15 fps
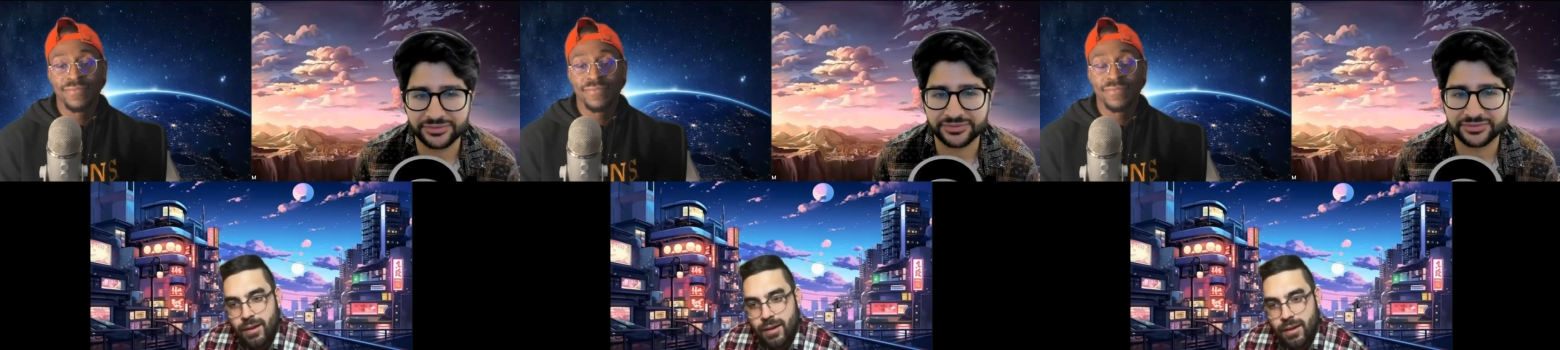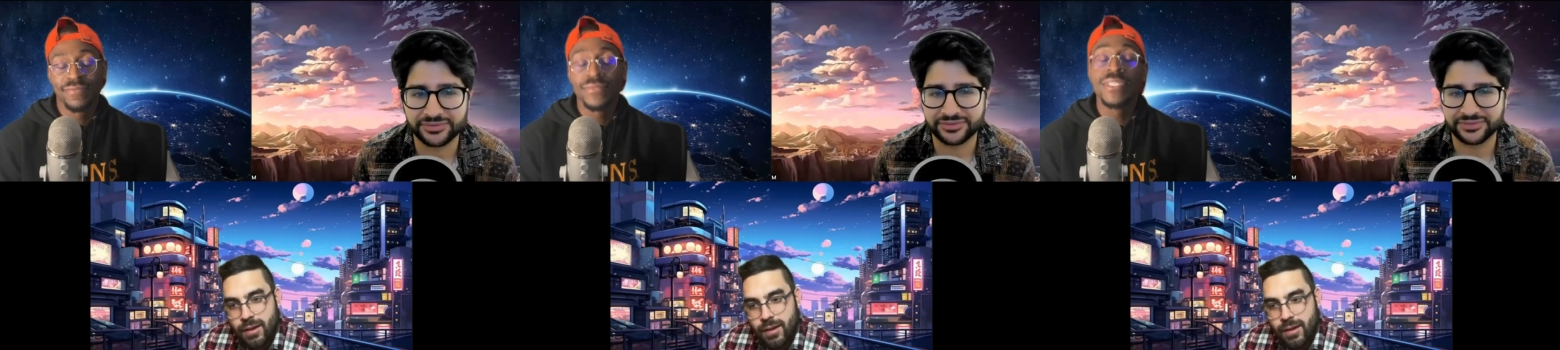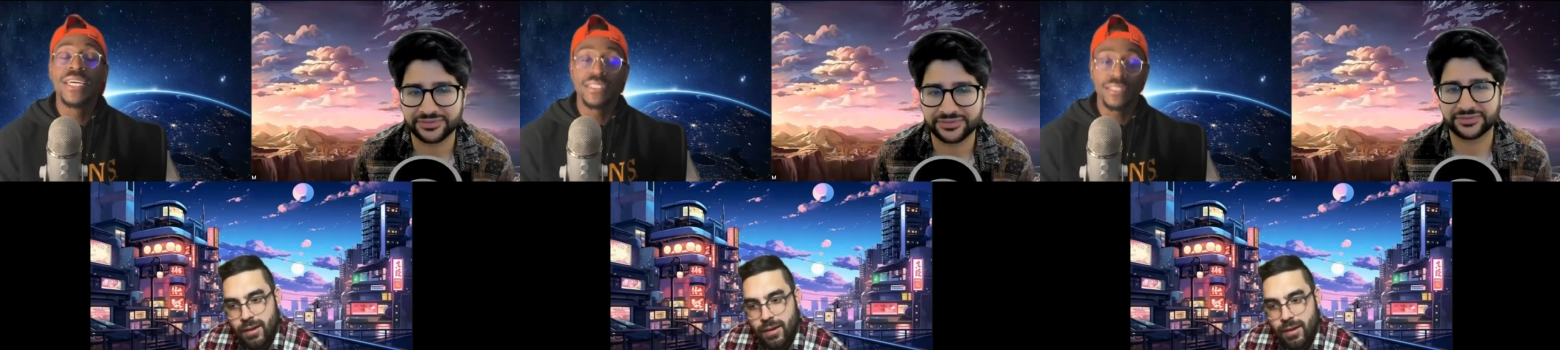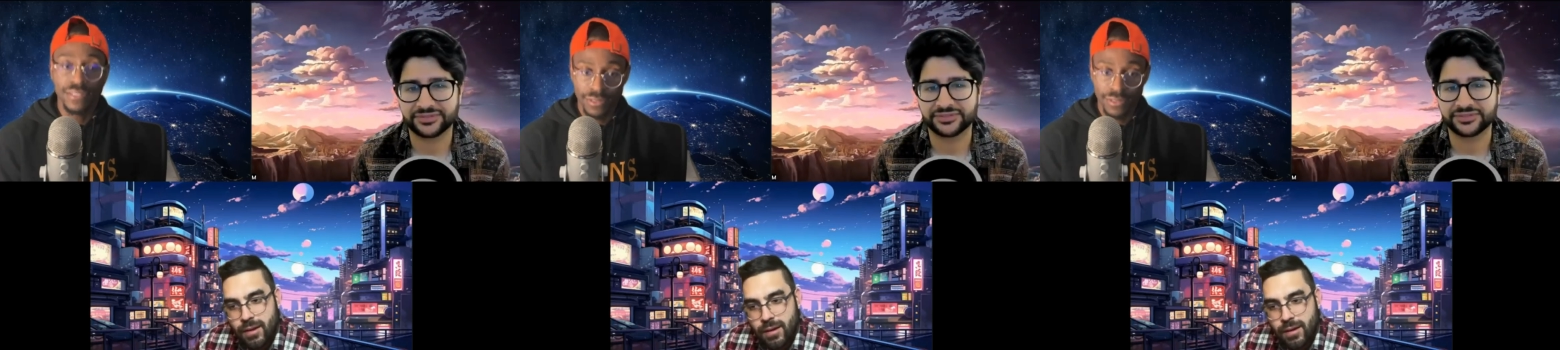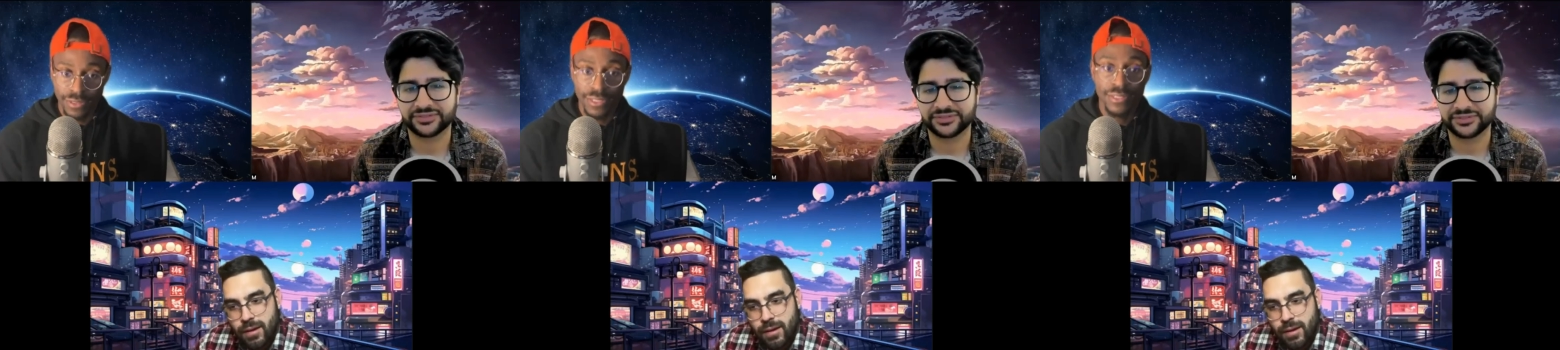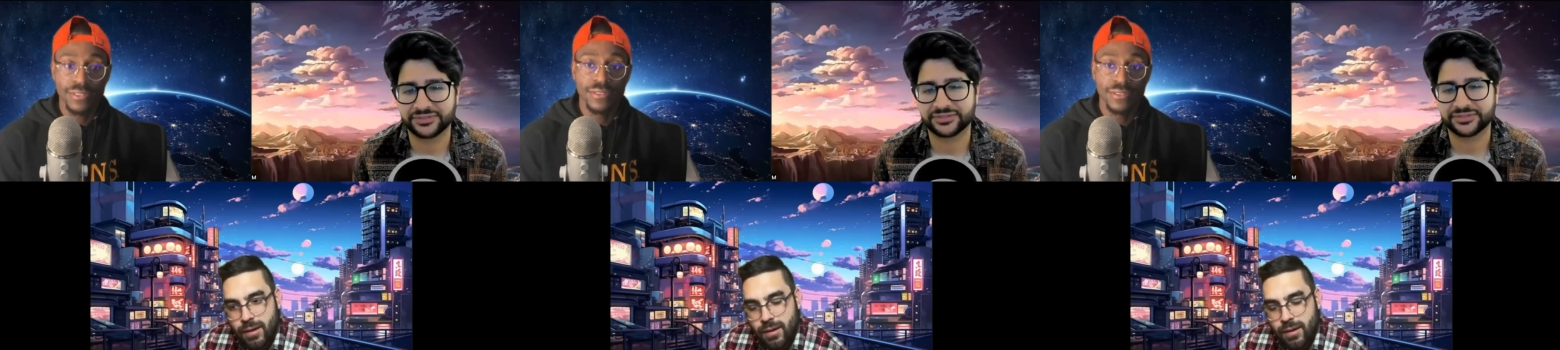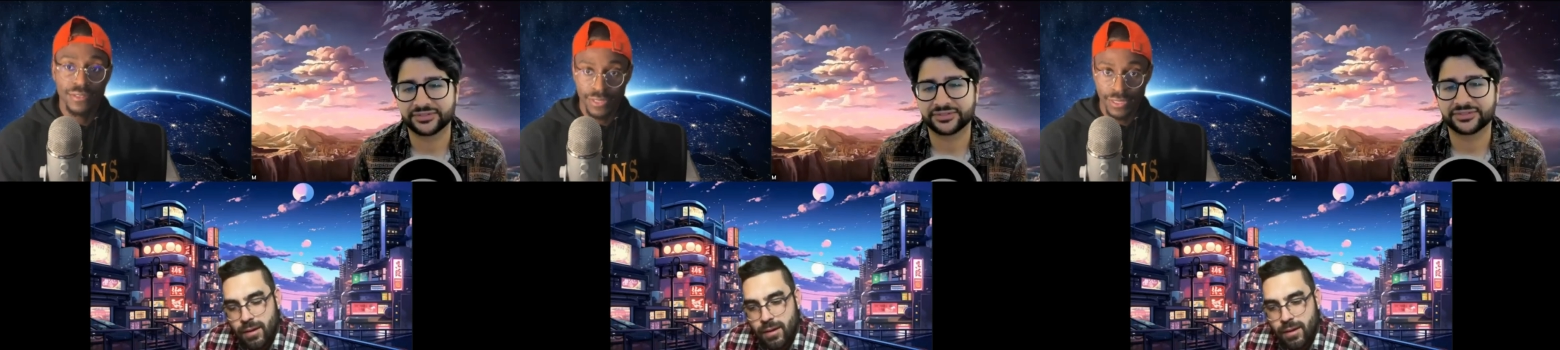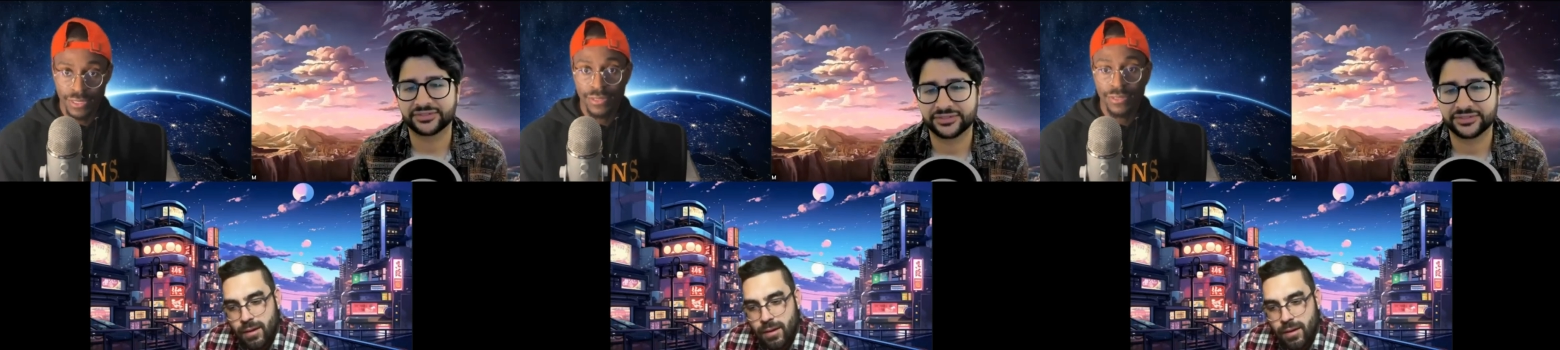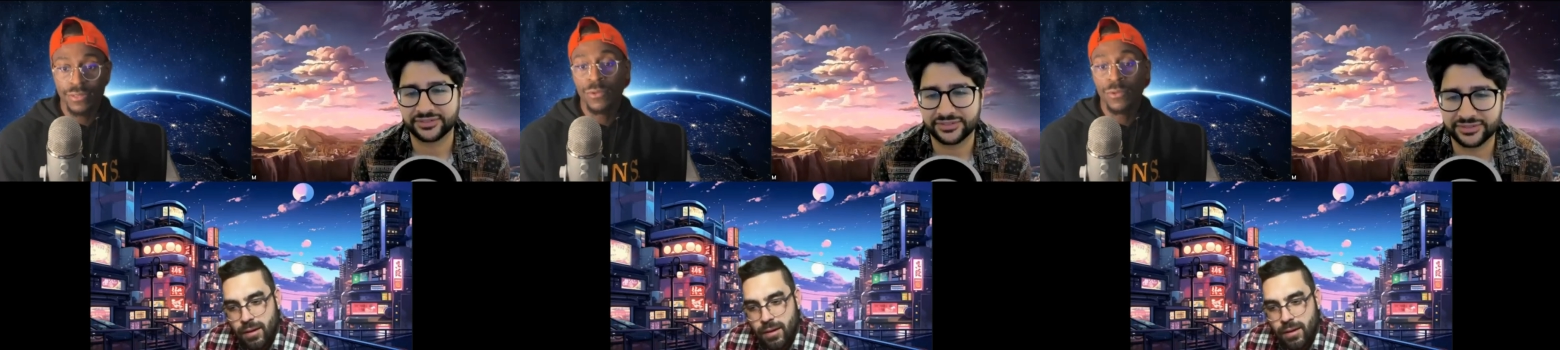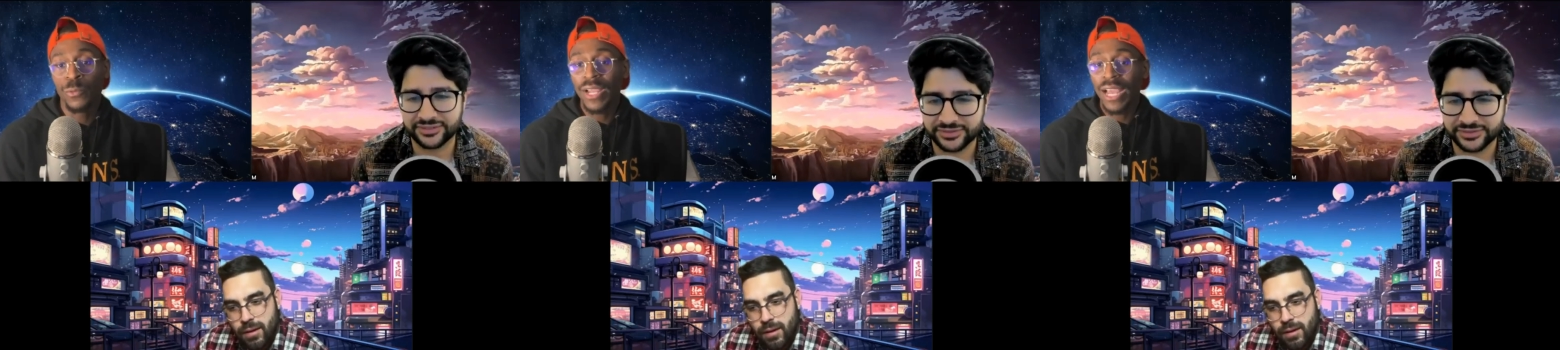Speaker 1: Yes, yes, yes.
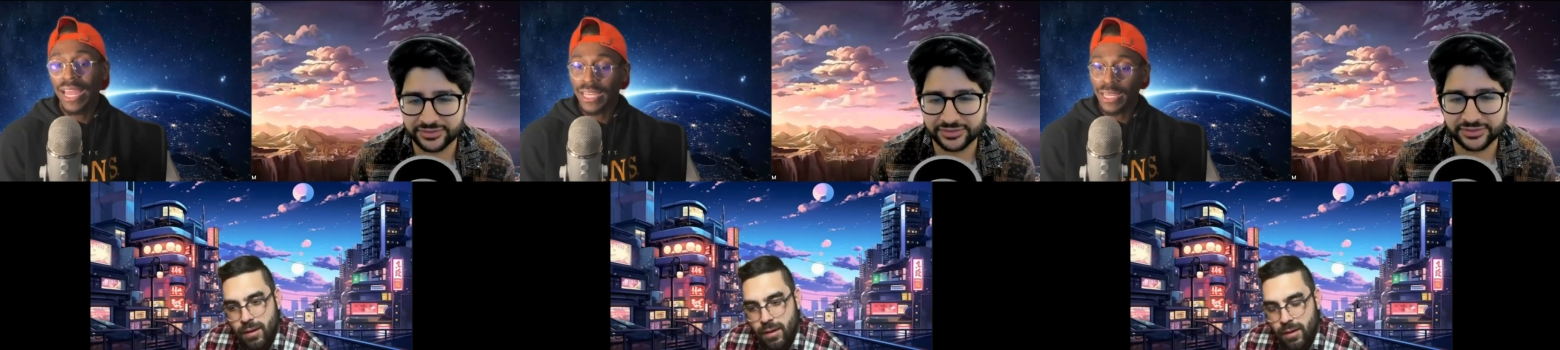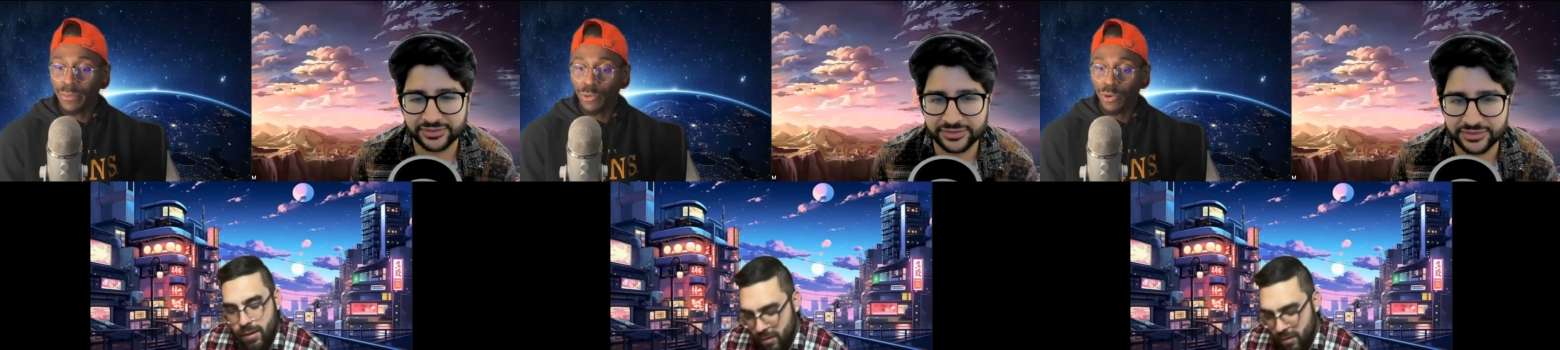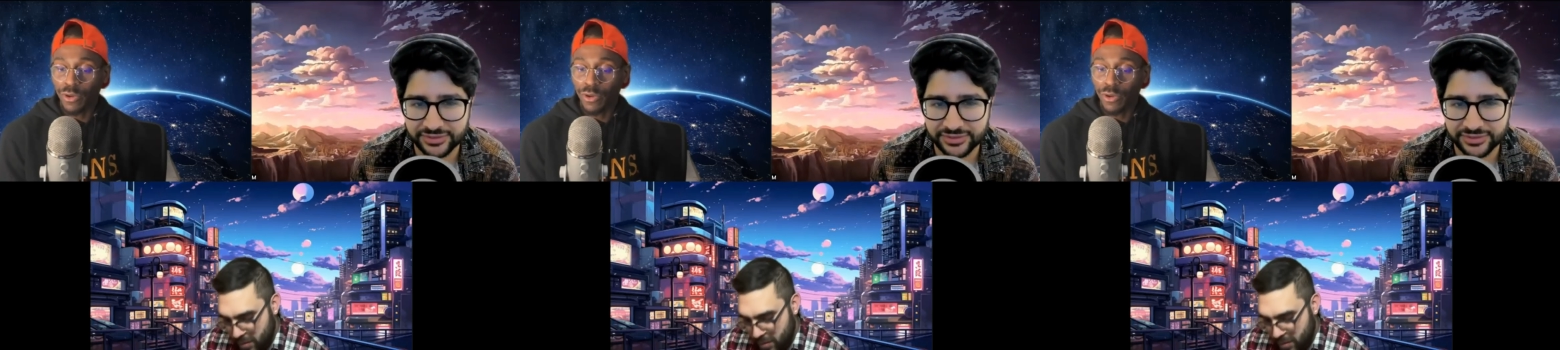We got to get more